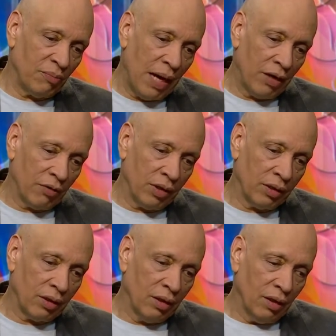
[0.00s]

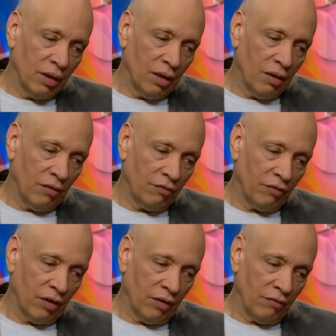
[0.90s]
smattering
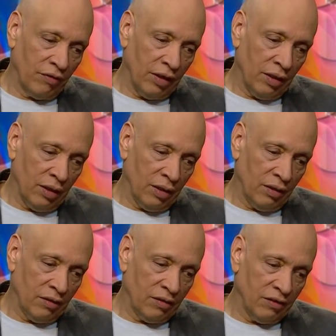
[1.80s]
of
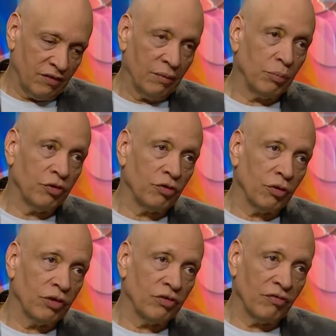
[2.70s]
the simple
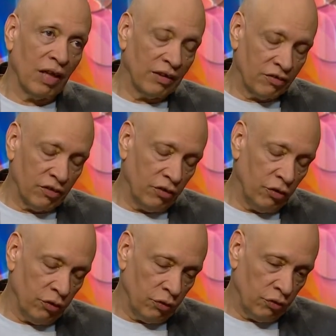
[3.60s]
stories of Langston
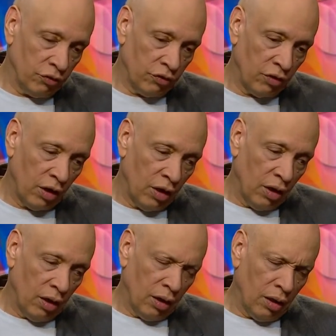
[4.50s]
Hughes.
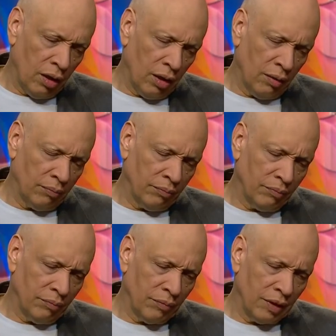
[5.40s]
I
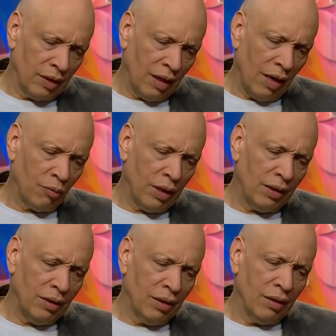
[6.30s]

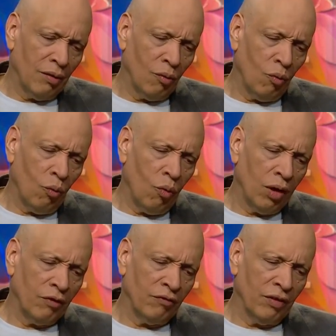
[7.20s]
read
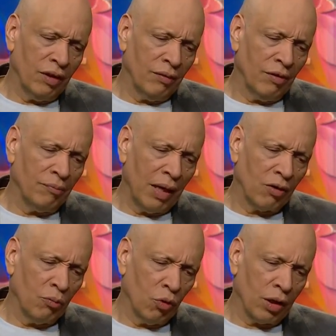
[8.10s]
one of
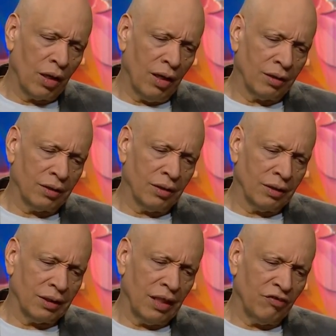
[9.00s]
Michael Moorcock's
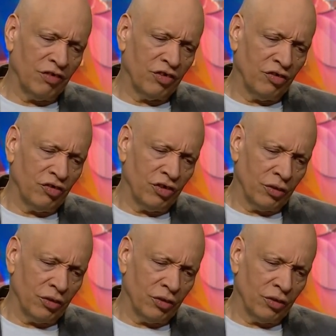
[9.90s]
science fiction